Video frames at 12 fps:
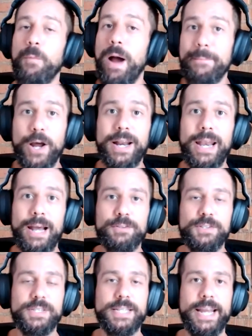I'm not allowed
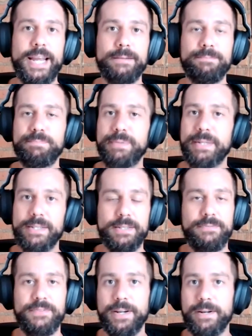to say it because
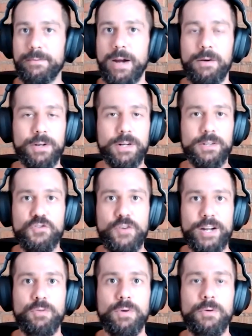of our
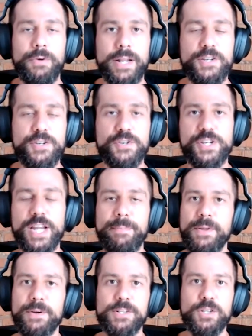contractual
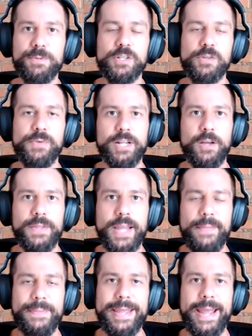relationship. They're super strict on the
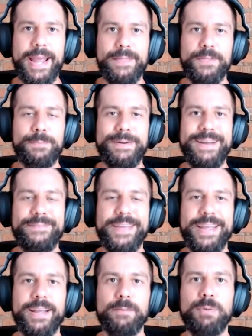NDA and their
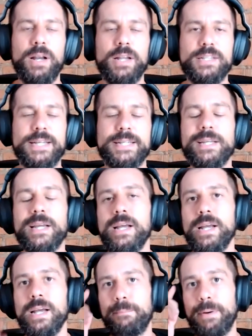branding policies,
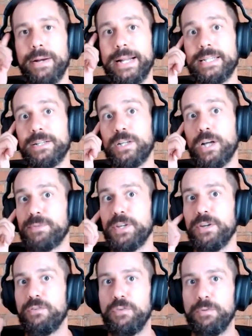but it's a
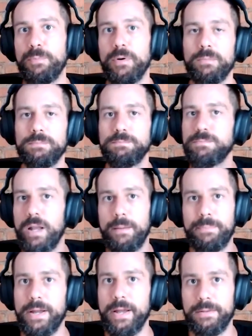top-tier football
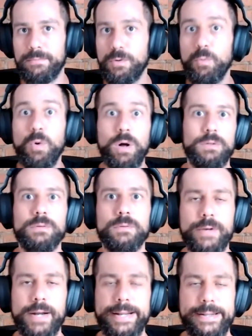club in the world,
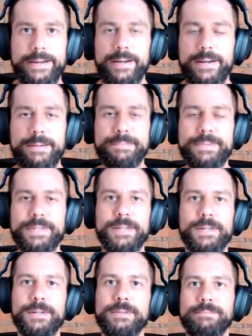right?
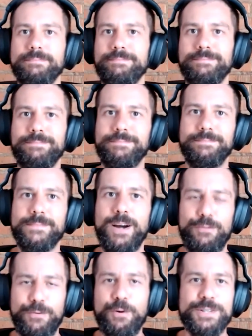
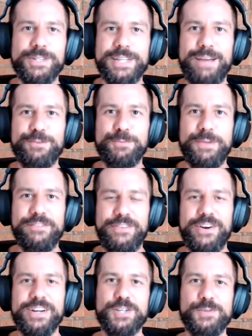Of course, they have to be
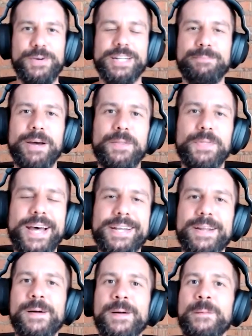very strict about that.